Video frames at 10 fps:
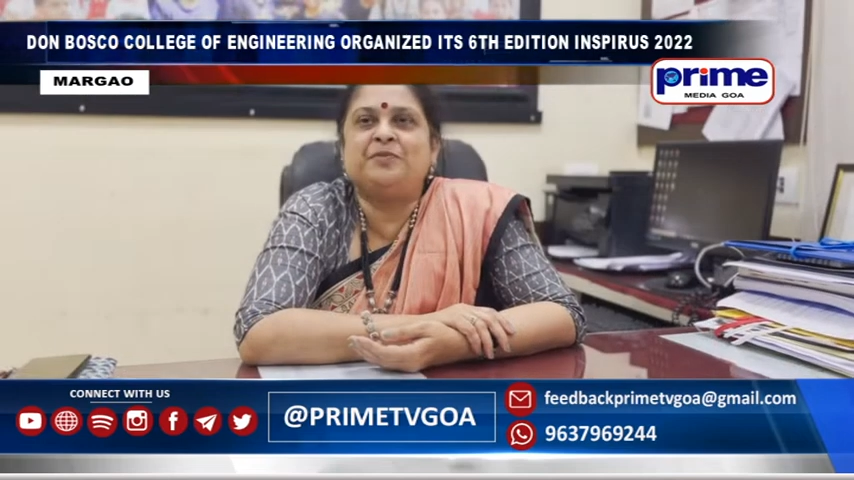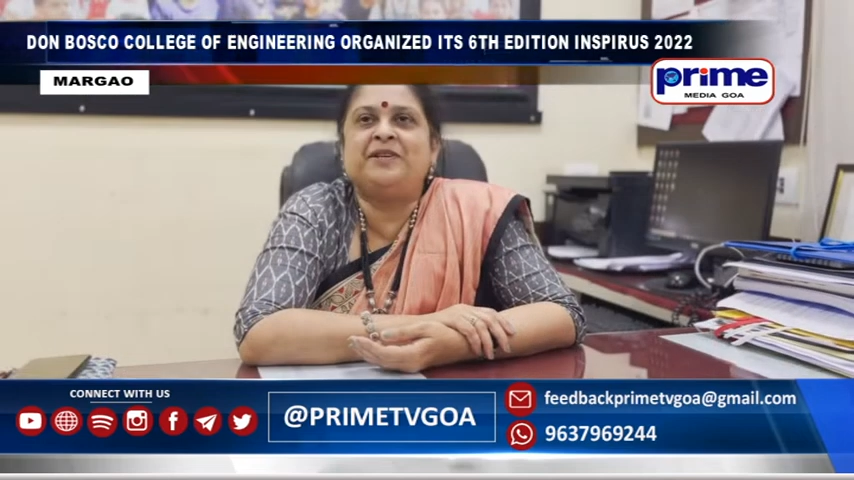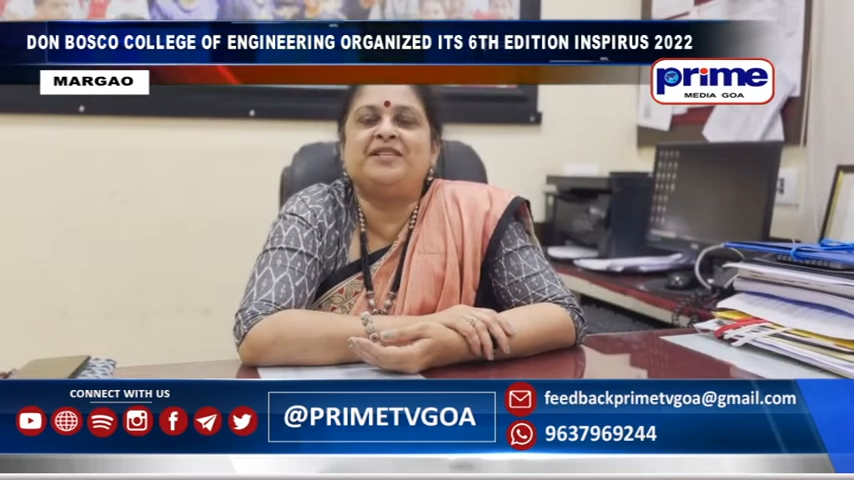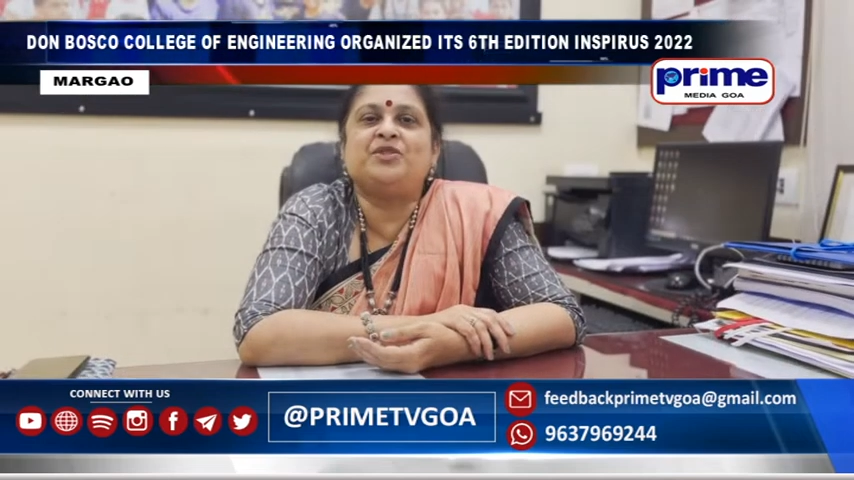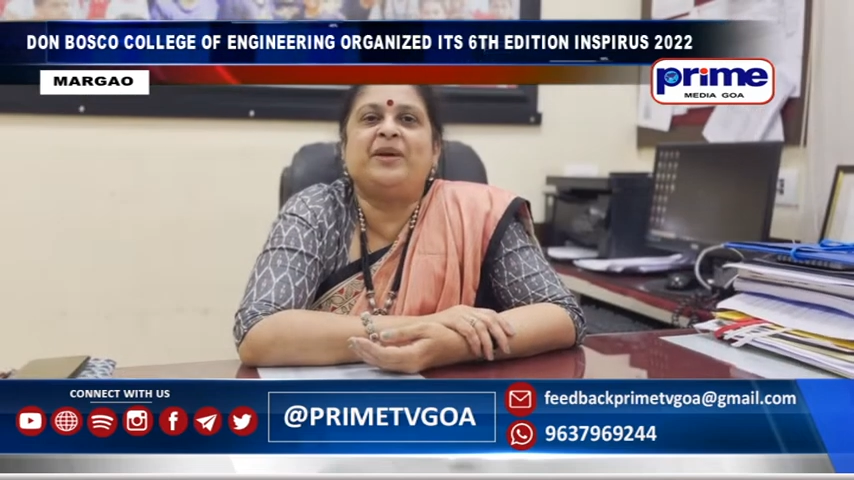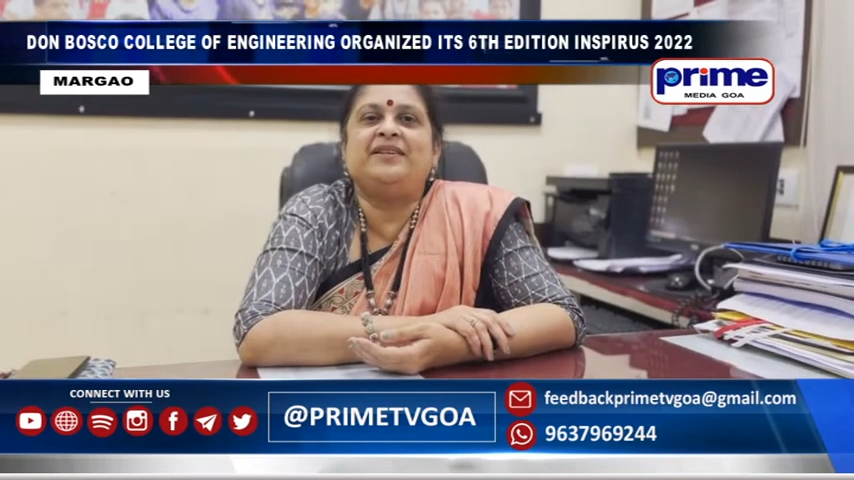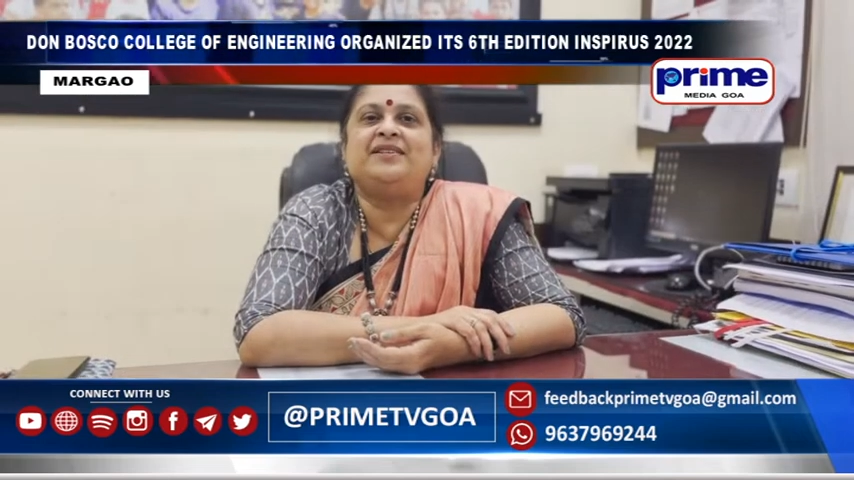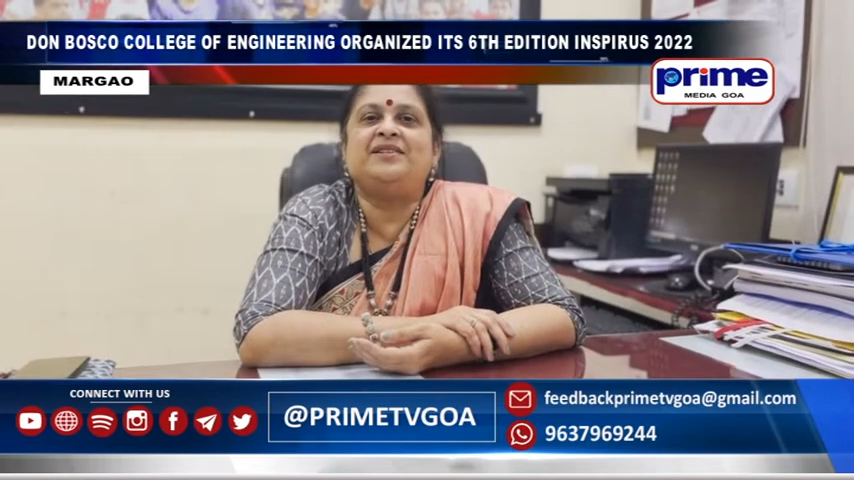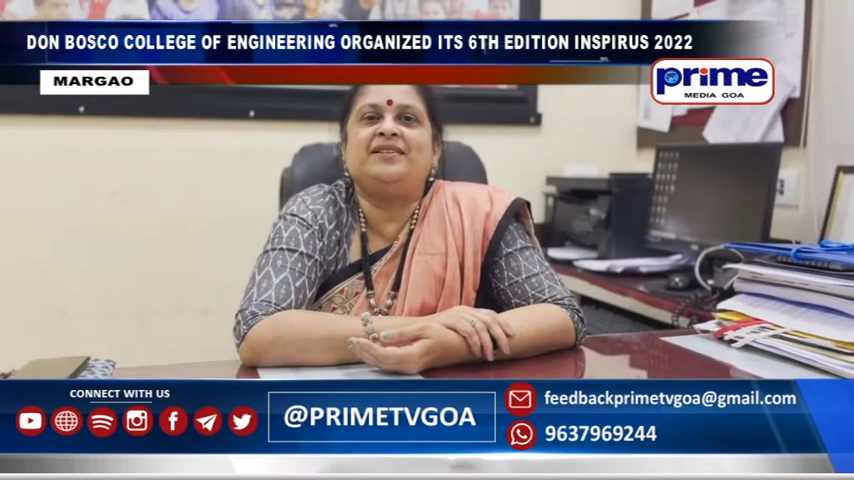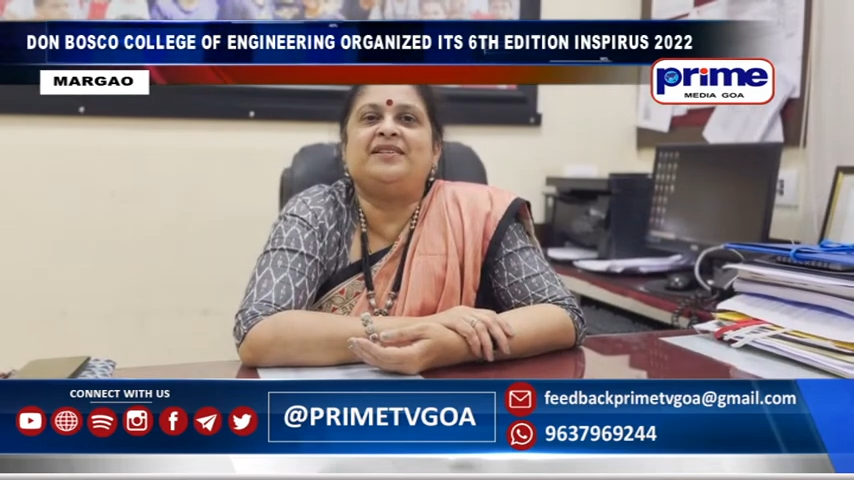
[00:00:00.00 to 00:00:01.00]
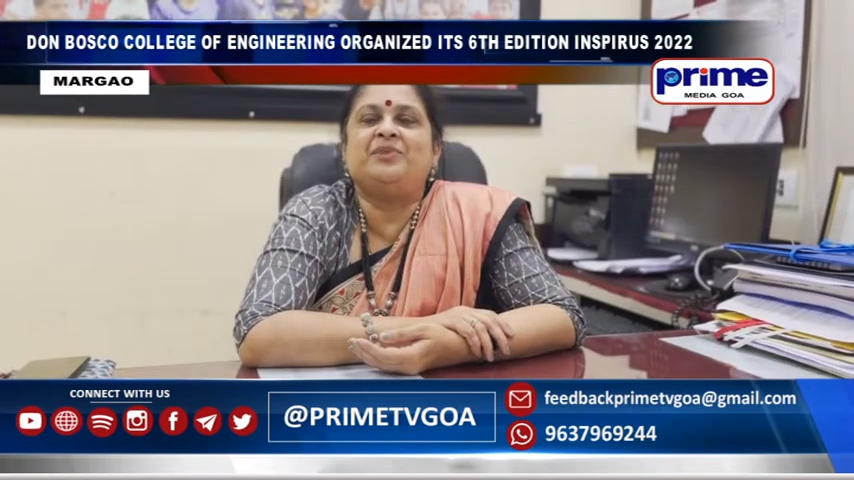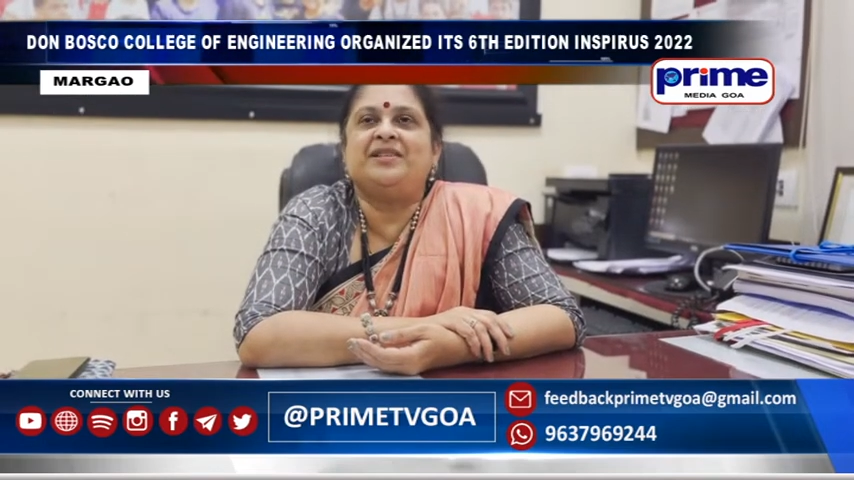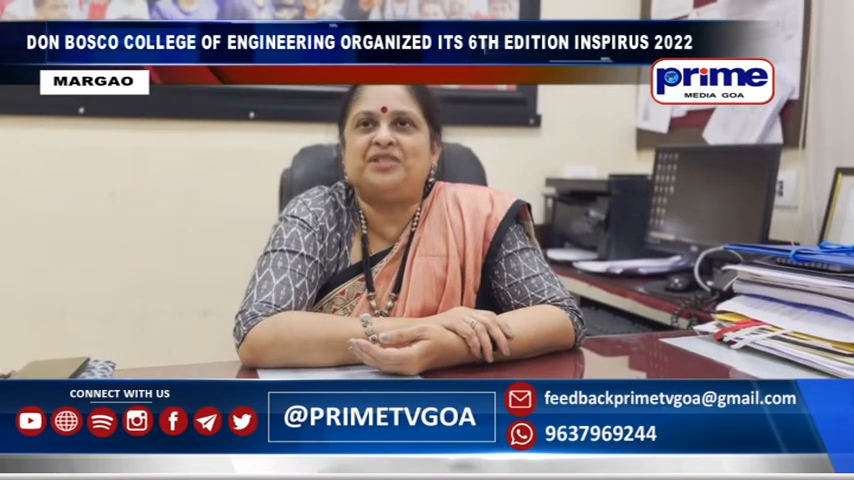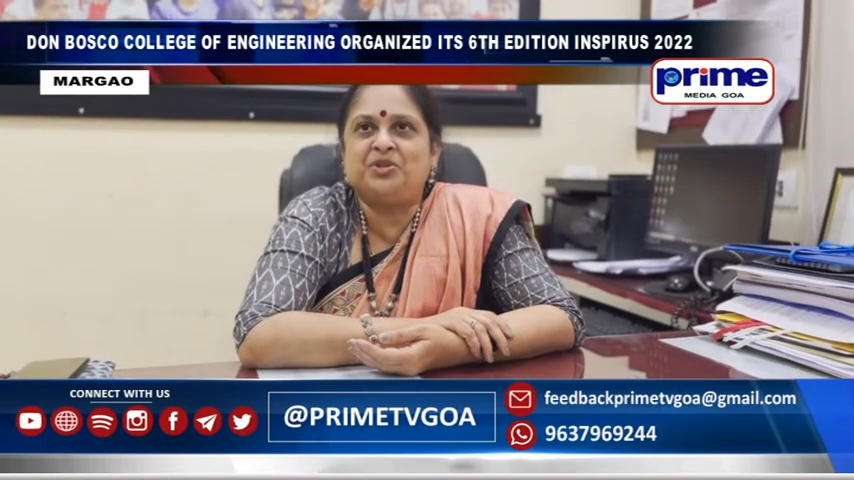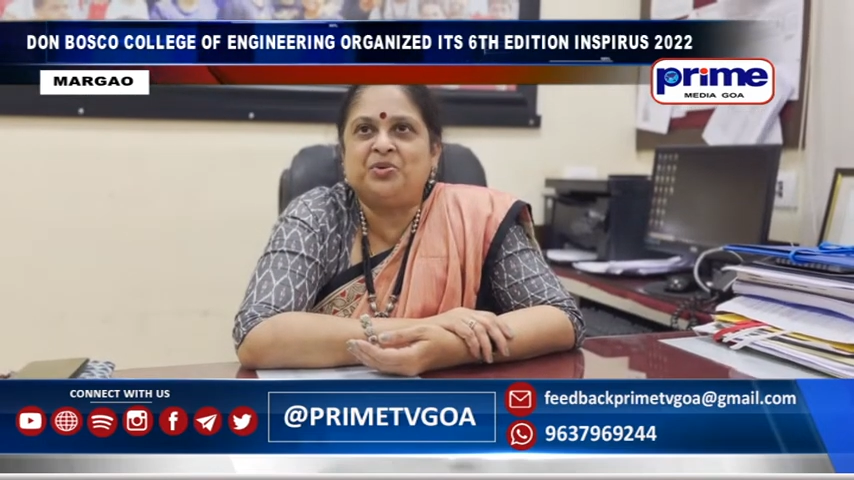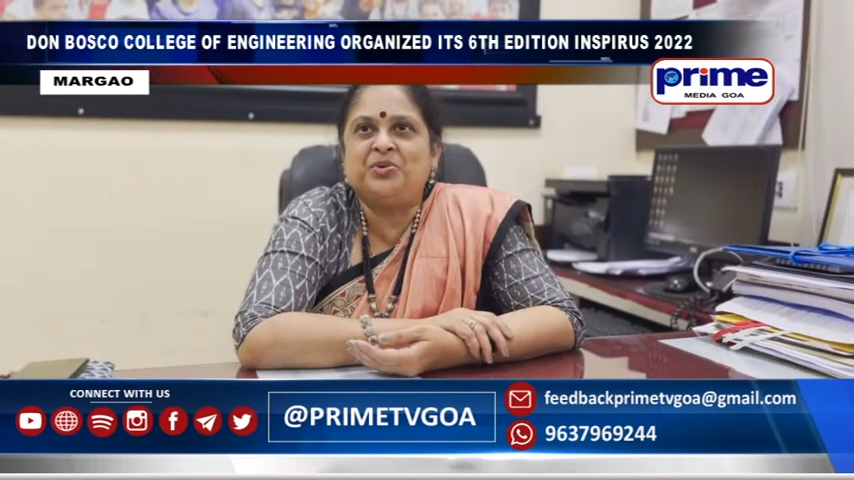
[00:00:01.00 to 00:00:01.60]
Inspirus 2022